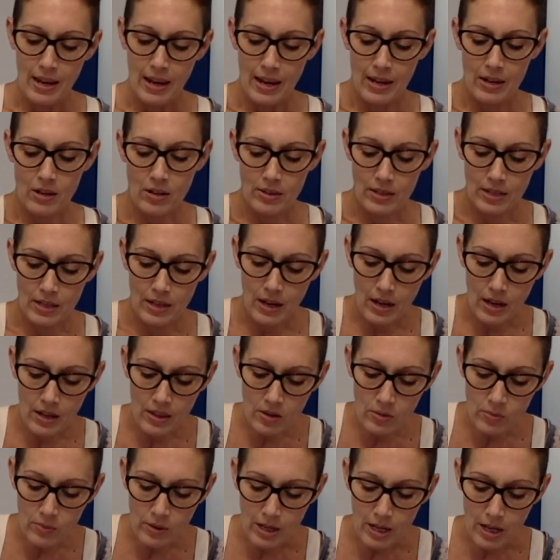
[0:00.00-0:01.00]
And on the
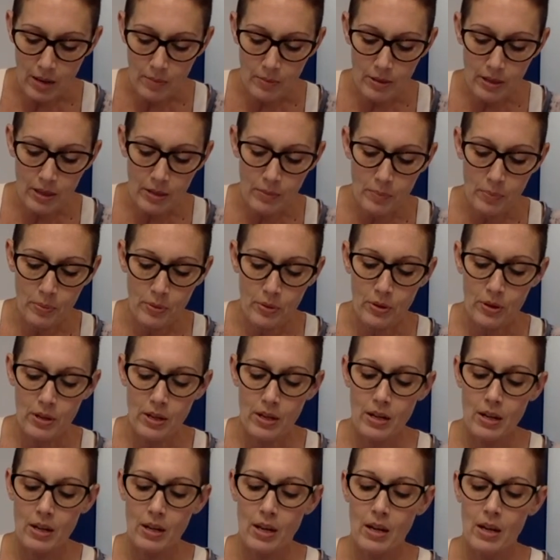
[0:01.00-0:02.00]
other one, I'm gonna
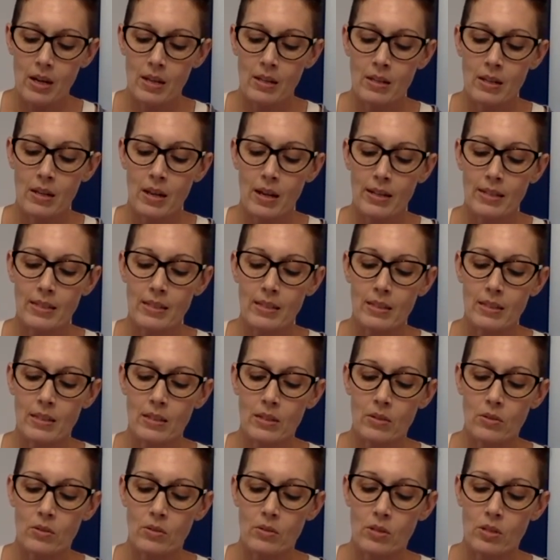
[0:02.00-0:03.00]
put a nice
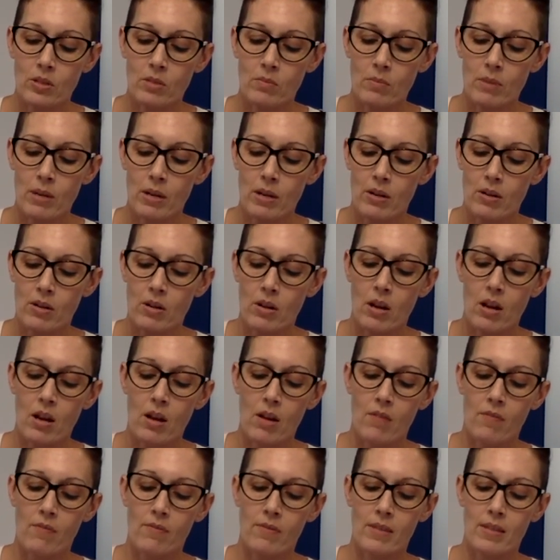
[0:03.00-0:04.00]
little smear
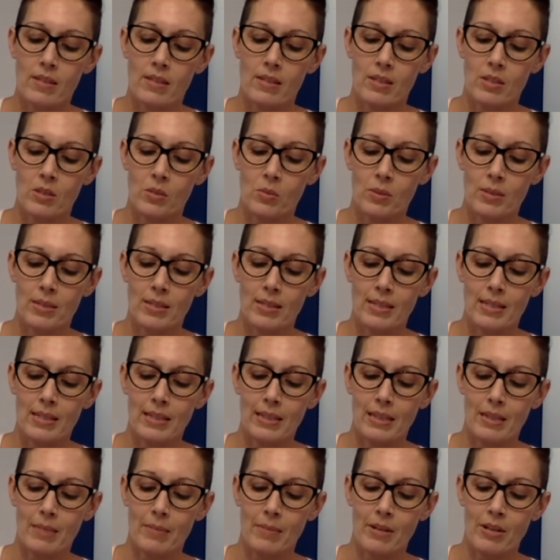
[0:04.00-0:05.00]
of this twisted
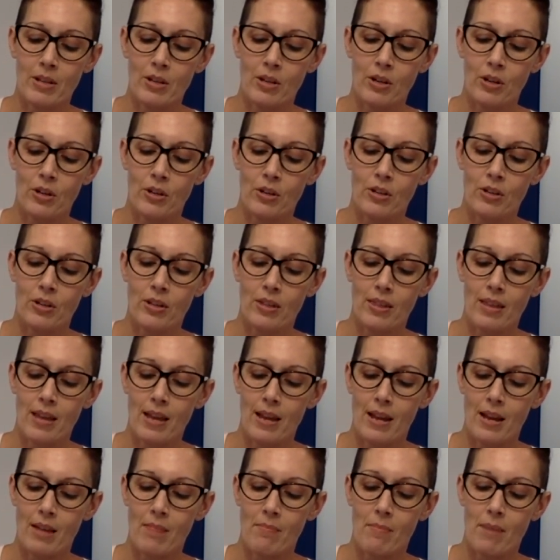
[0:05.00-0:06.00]
lemon curd
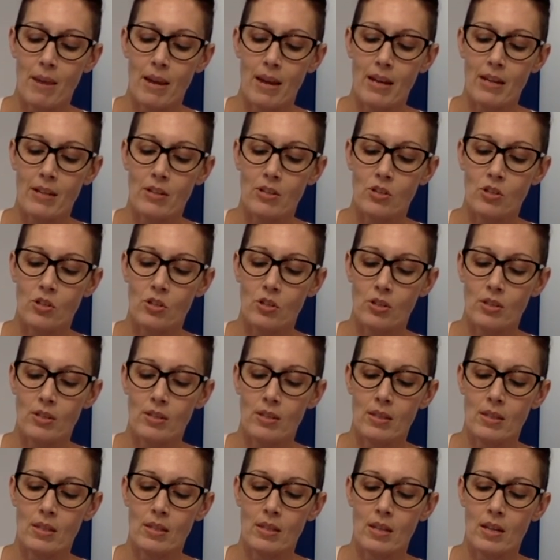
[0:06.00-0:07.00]
that I made just
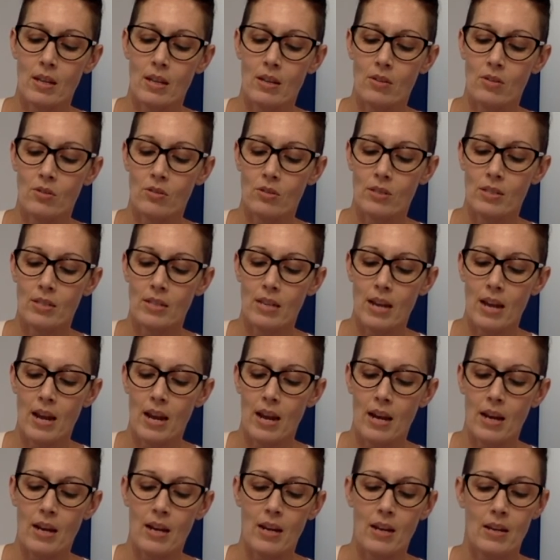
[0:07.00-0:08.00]
the other
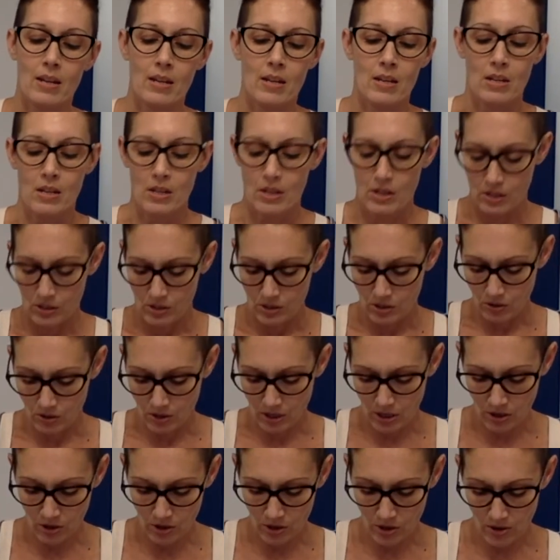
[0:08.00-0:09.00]
day. So
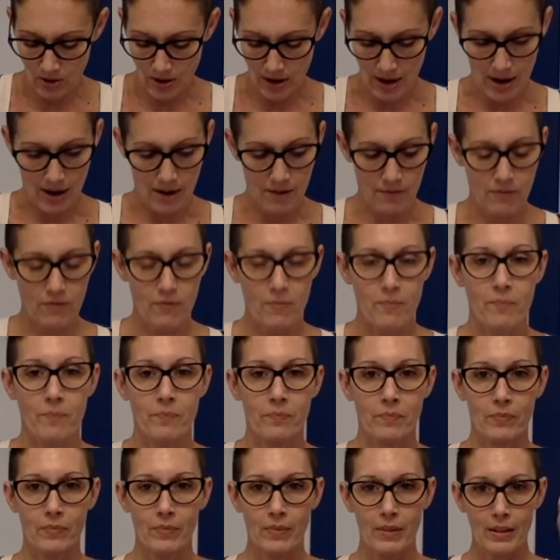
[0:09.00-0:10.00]
here you have
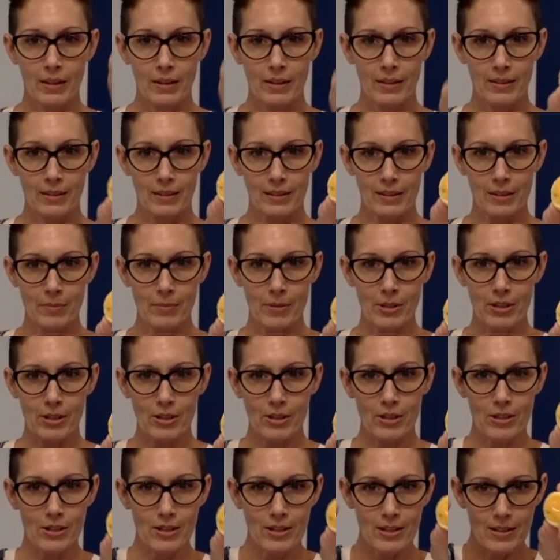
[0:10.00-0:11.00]
the lemon
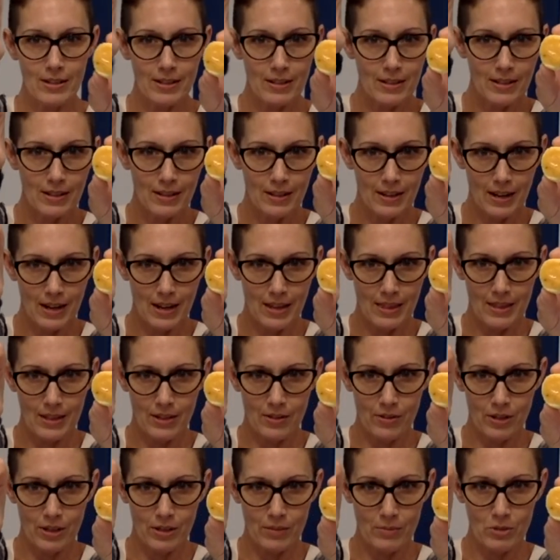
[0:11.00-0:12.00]
curd and the
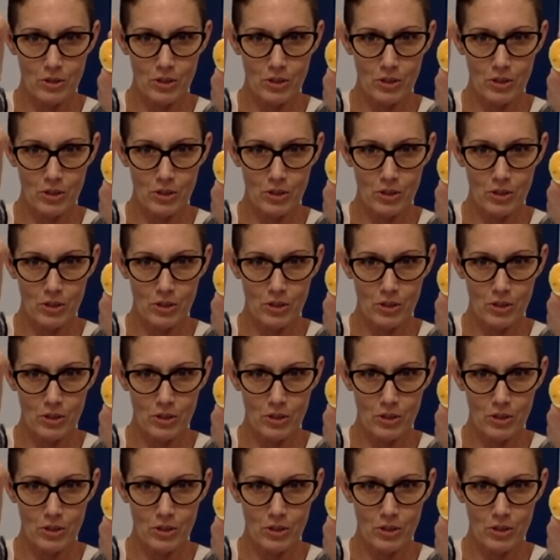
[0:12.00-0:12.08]
cream